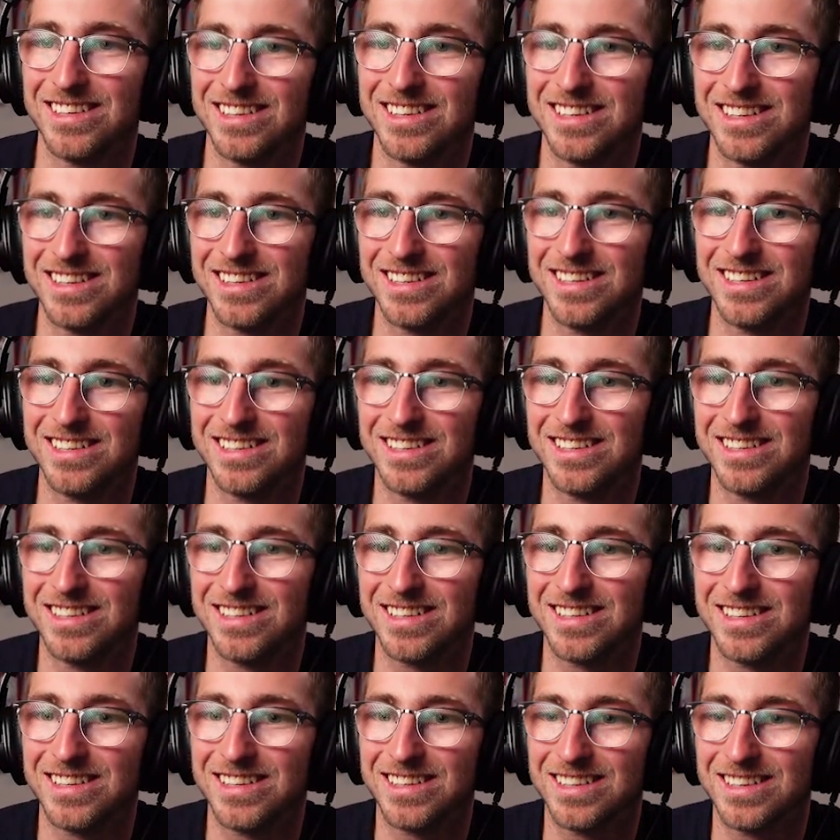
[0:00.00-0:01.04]

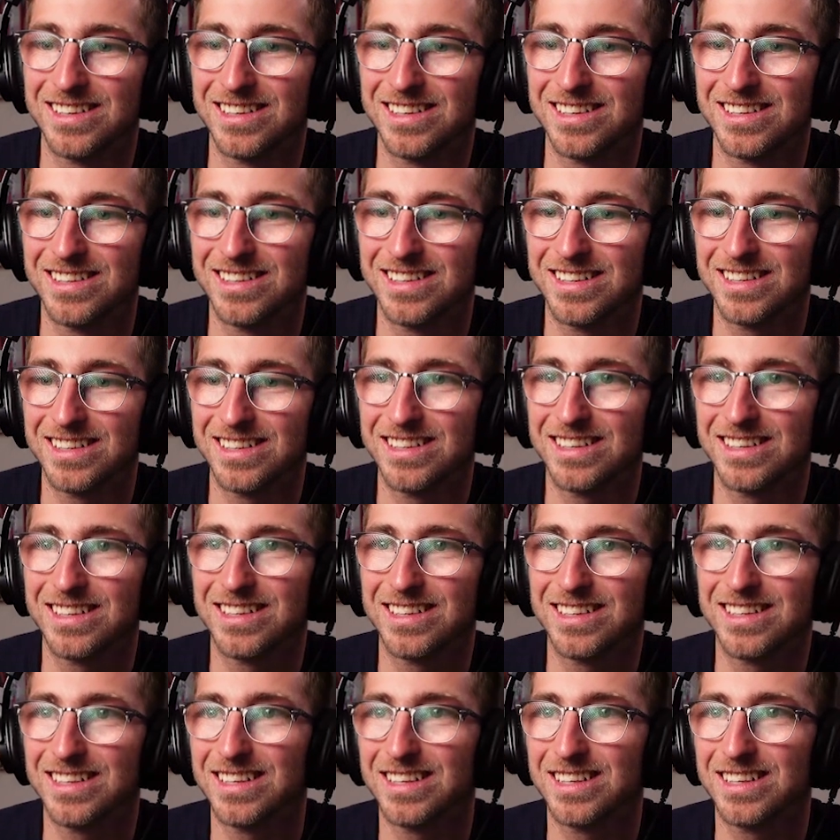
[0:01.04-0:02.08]
This person isn't speaking.